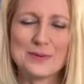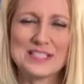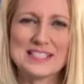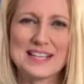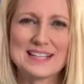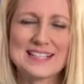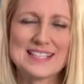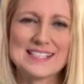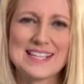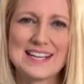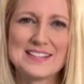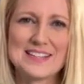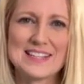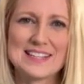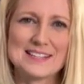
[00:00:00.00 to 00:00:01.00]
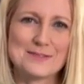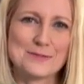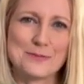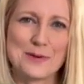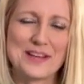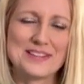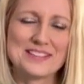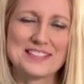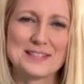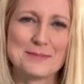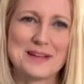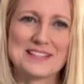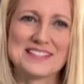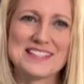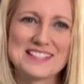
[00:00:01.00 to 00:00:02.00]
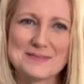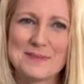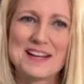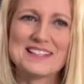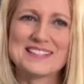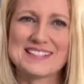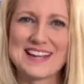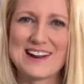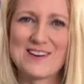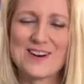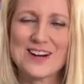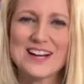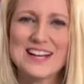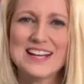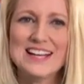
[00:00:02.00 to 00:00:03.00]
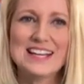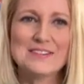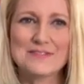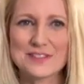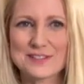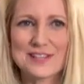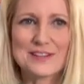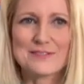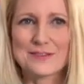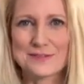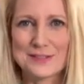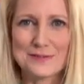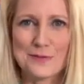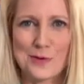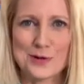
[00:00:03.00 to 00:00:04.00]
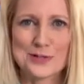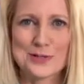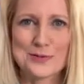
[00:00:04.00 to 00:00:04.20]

Winds out of the southwest at about 6 miles an hour, and it feels like 54.